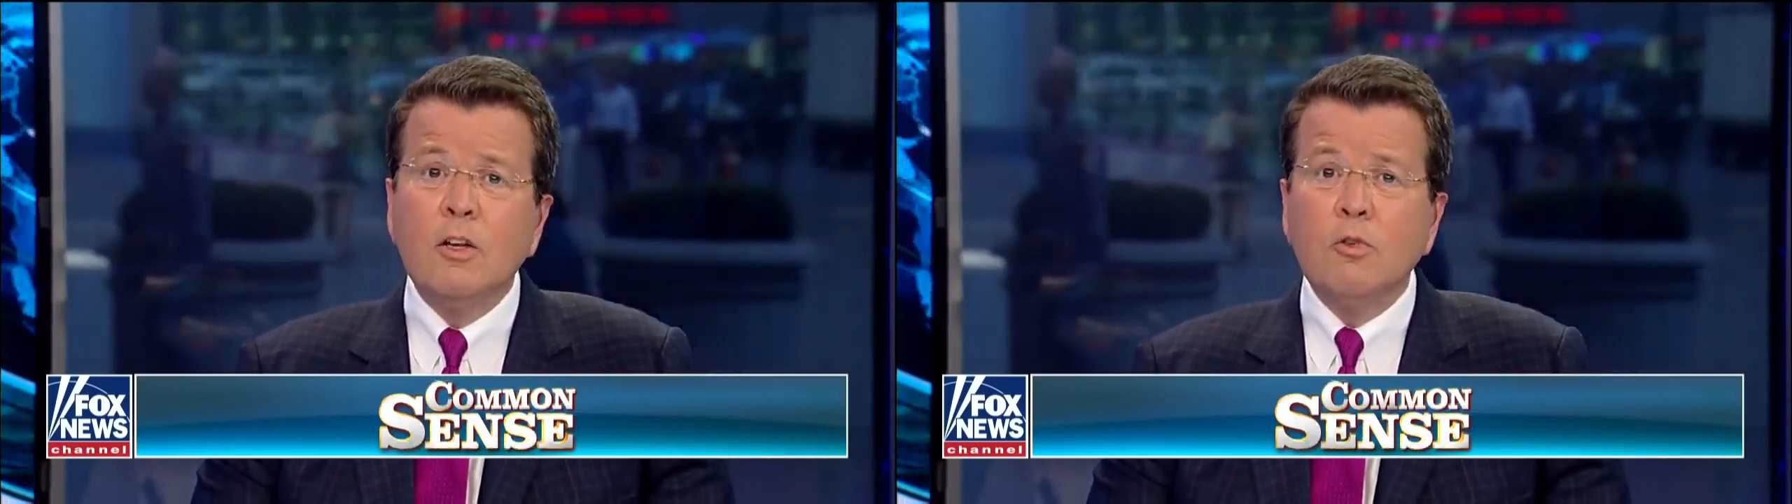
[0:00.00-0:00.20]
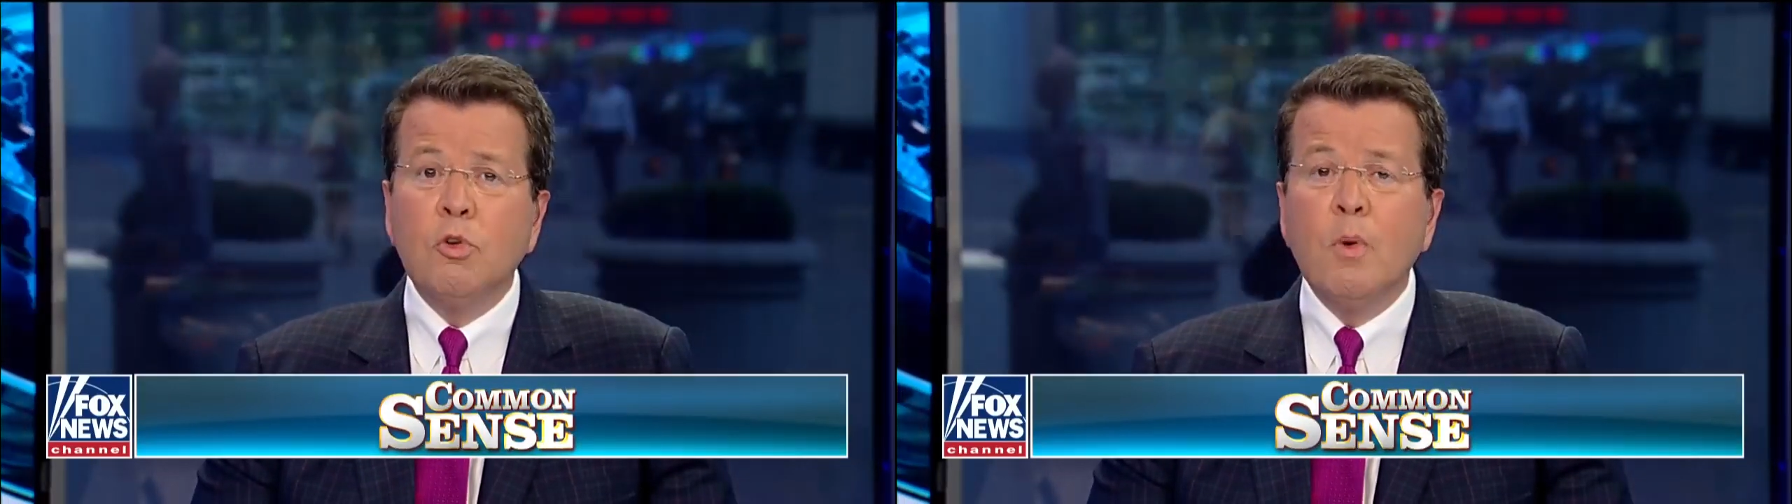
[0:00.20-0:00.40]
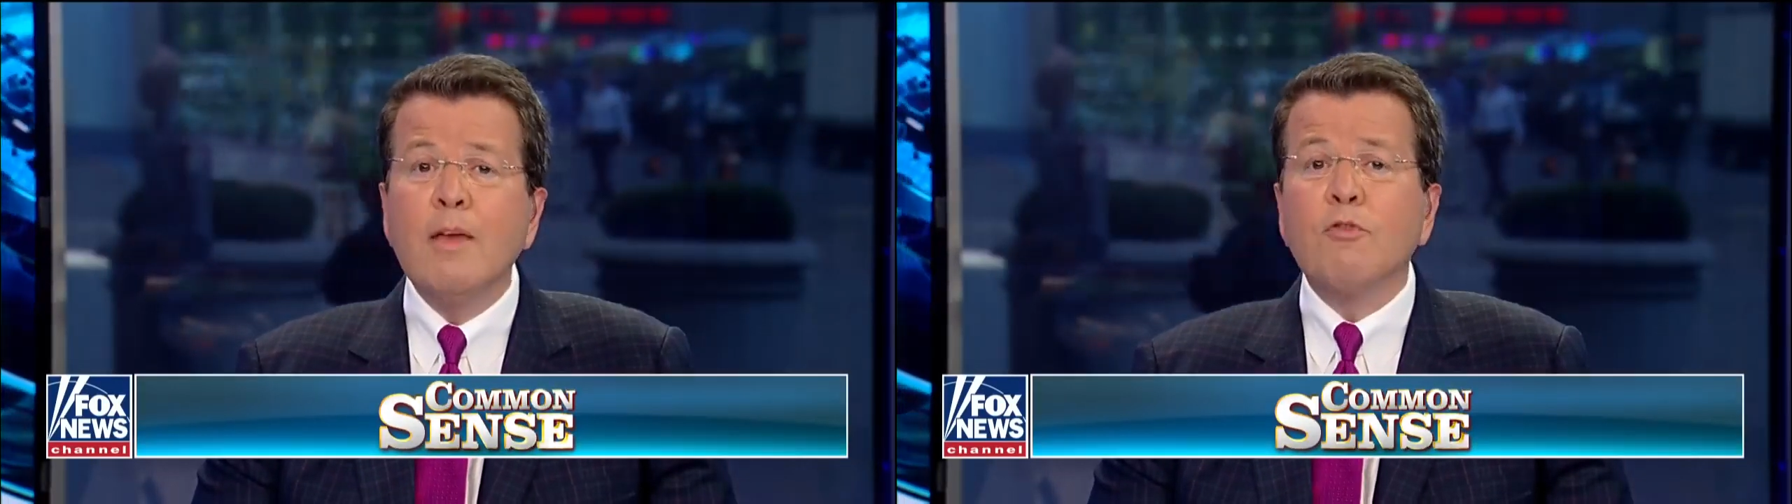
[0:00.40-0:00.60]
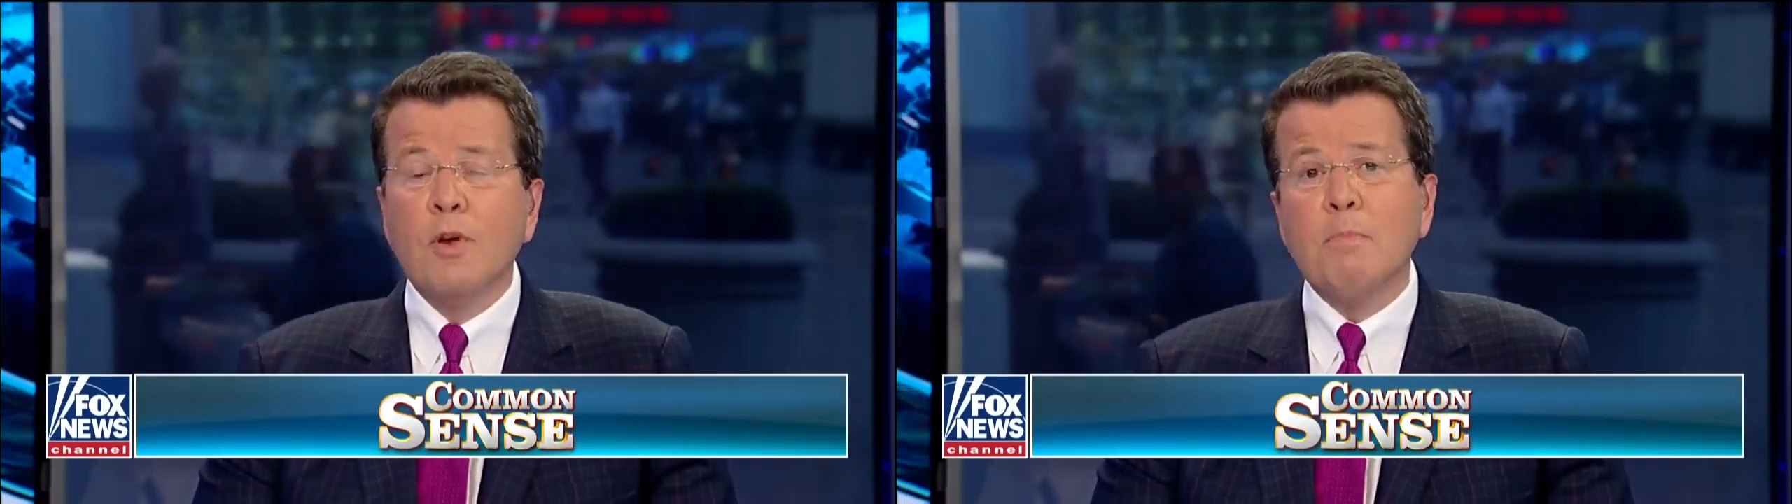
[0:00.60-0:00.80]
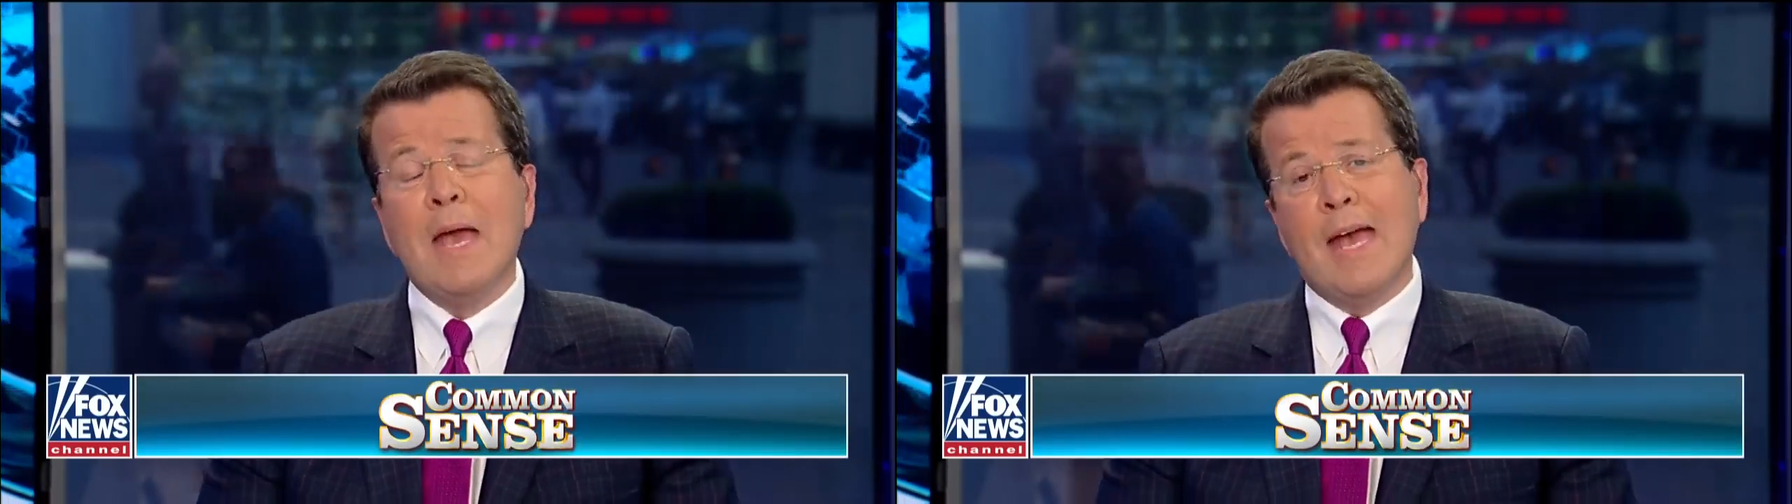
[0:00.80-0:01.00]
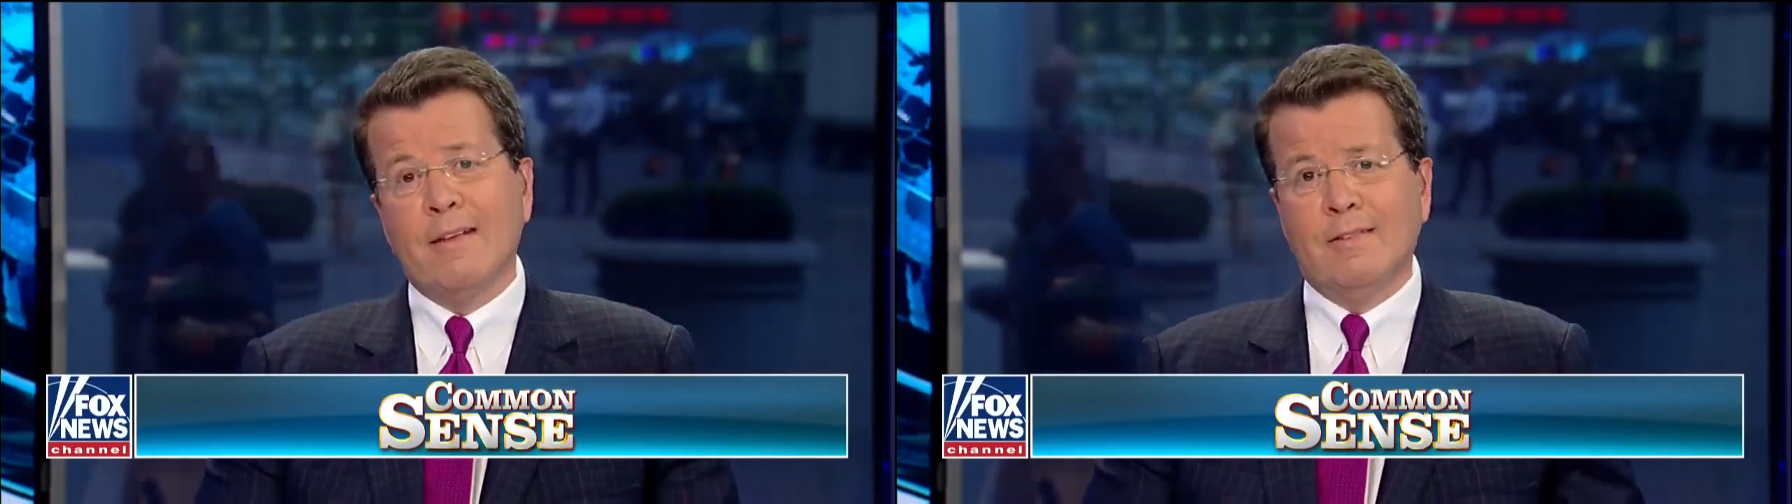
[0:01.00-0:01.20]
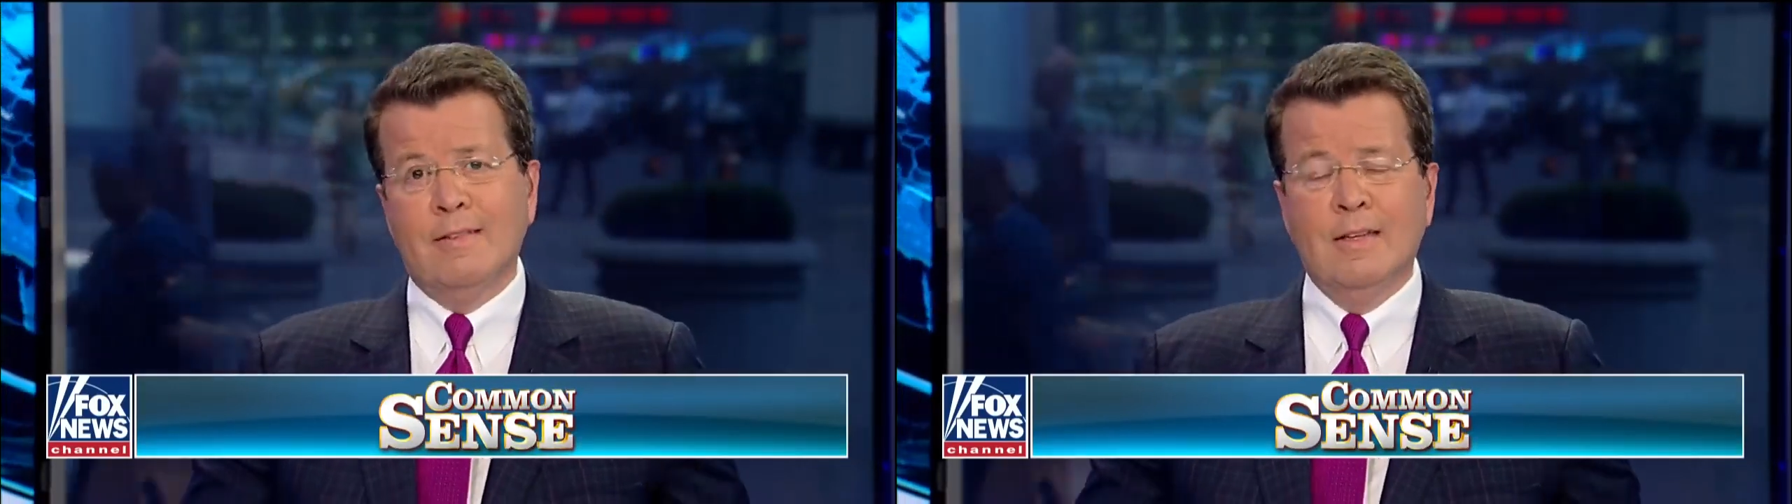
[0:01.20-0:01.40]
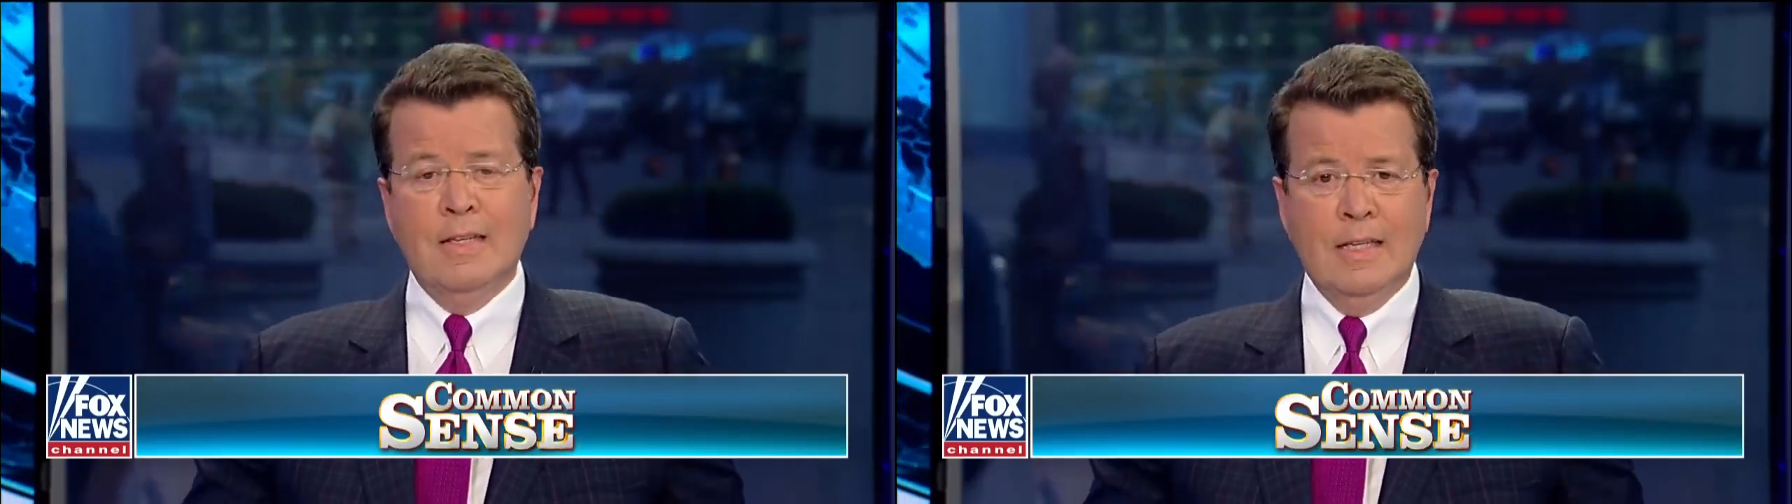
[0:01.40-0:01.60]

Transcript: you to a free pass.